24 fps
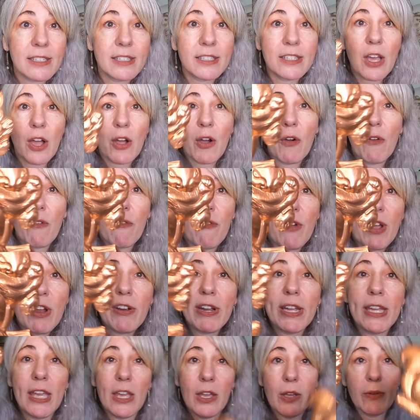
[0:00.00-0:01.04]
So
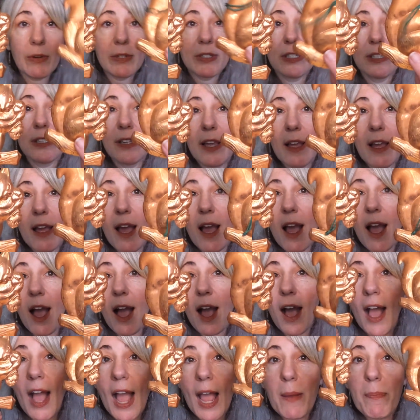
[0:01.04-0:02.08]
very cute.
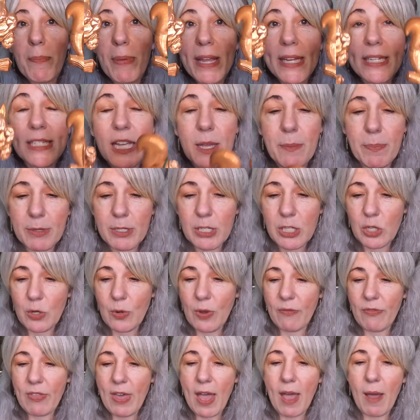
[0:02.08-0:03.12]
I picked up 2
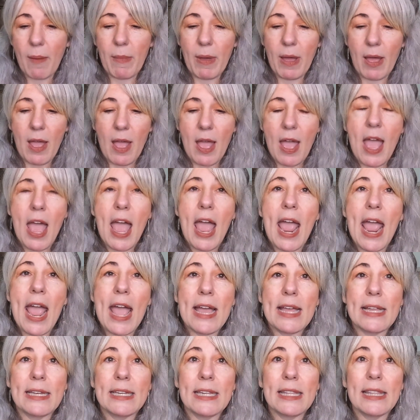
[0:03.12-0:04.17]
of them
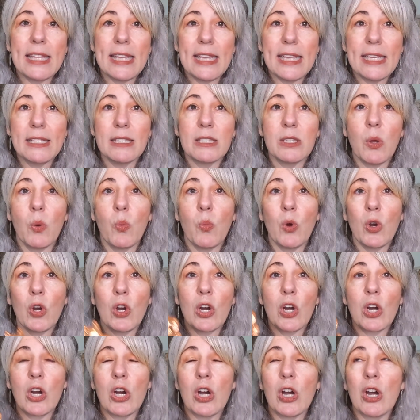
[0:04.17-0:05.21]
and these
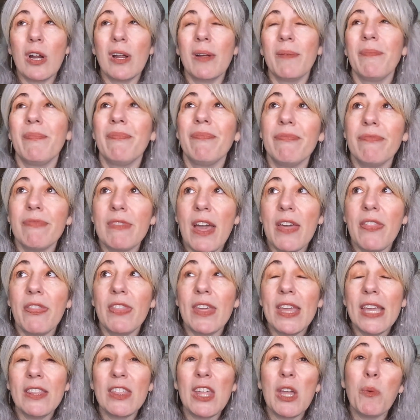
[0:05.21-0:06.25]
were, I
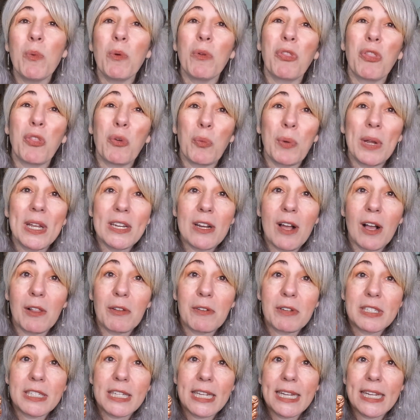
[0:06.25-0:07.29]
think they were
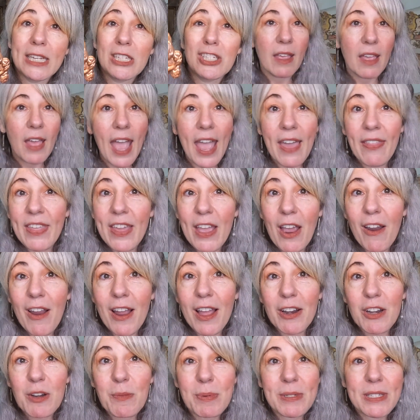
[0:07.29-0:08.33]
$3 each. And they are
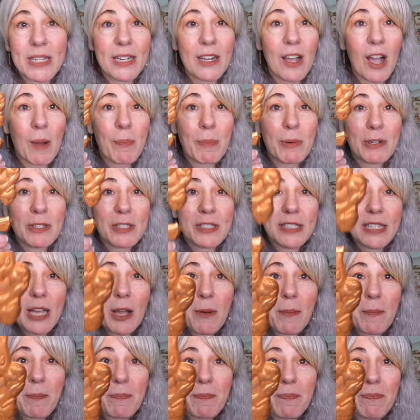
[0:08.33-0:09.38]
100% copper. So
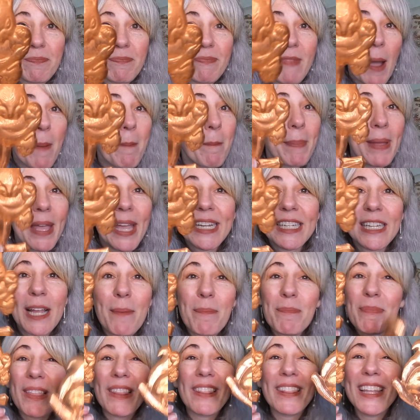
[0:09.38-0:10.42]
I picked
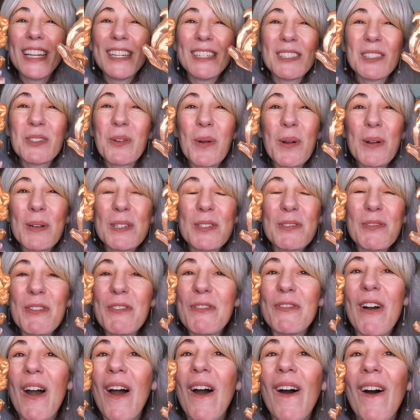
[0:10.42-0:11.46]
up the little squirrels for
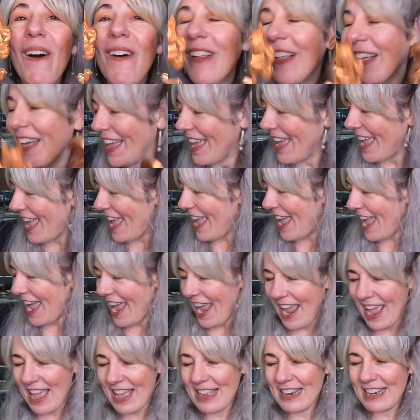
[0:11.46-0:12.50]
fall
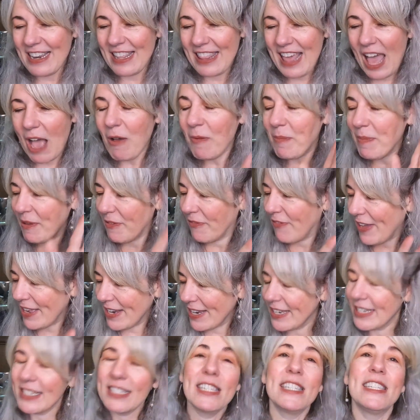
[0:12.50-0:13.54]
and that will be
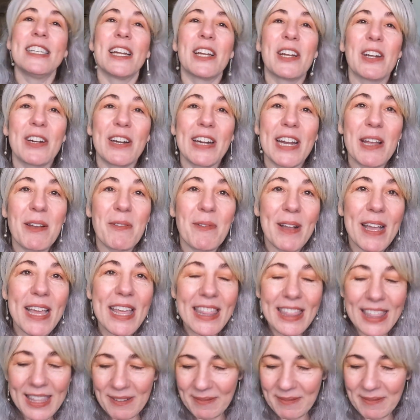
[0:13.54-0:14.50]
fun to decorate with.